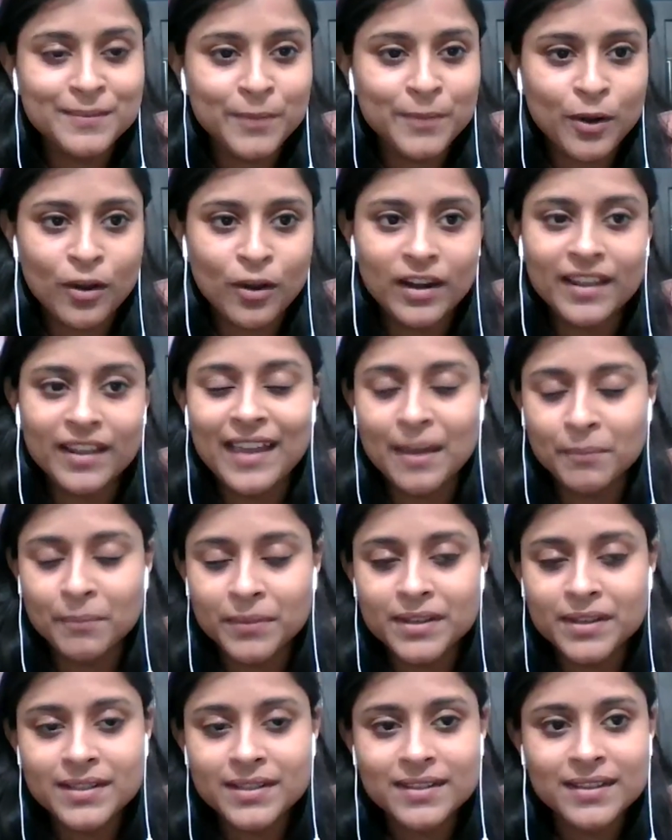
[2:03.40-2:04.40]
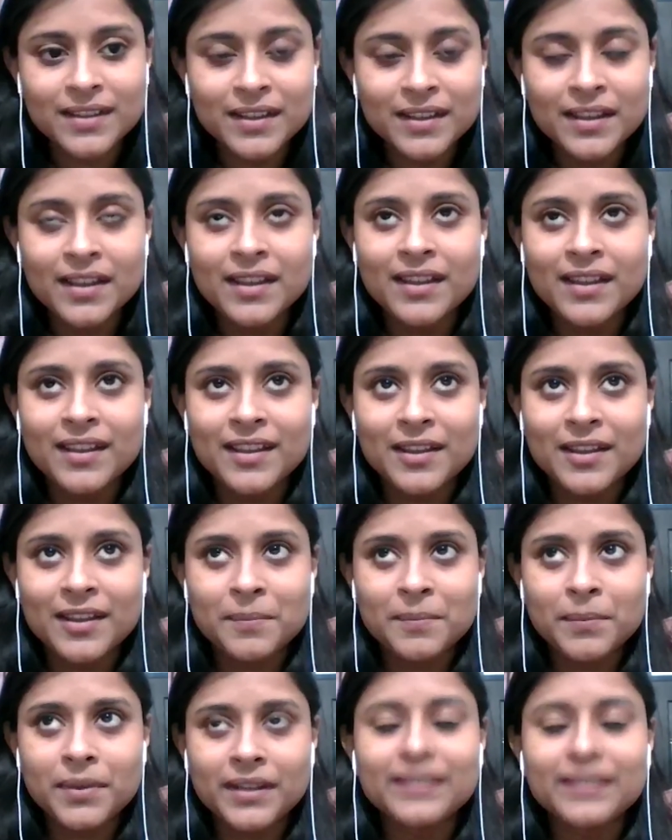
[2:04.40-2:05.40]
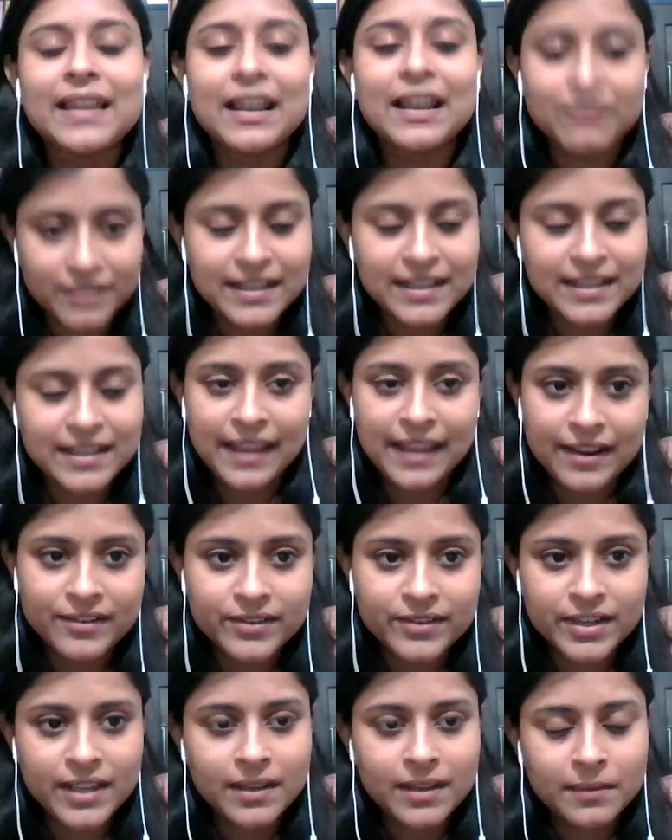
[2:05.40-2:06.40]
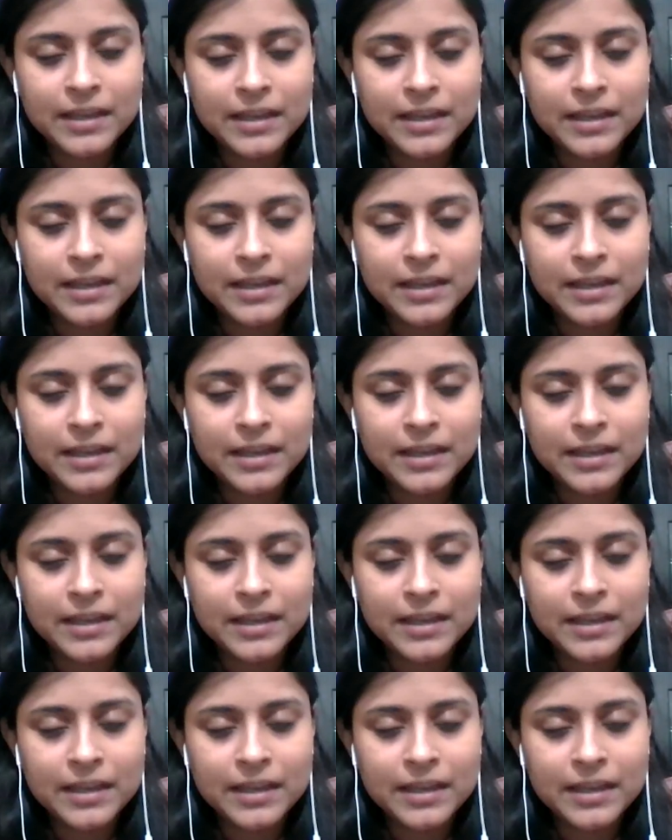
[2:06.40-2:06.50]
sprawling campus. But that was secondary.